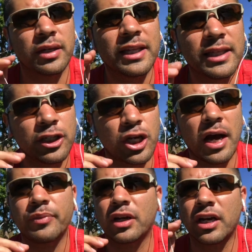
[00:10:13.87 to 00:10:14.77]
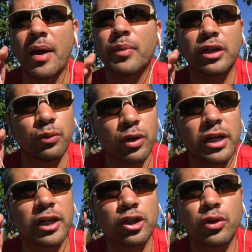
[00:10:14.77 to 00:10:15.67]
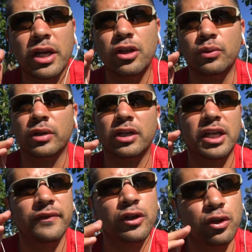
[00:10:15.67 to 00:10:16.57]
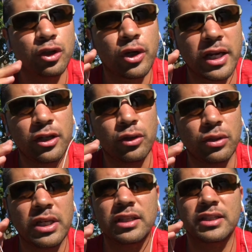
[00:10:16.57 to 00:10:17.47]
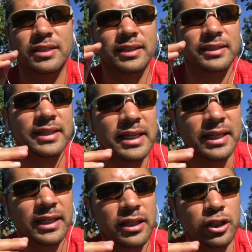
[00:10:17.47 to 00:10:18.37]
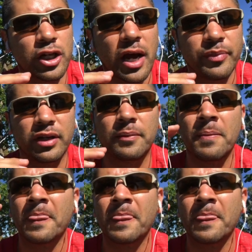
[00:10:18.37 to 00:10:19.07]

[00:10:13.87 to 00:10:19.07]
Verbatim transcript: Get the job done. I'm gonna we're gonna train you. We're gonna give you the training you need to succeed and get the job done.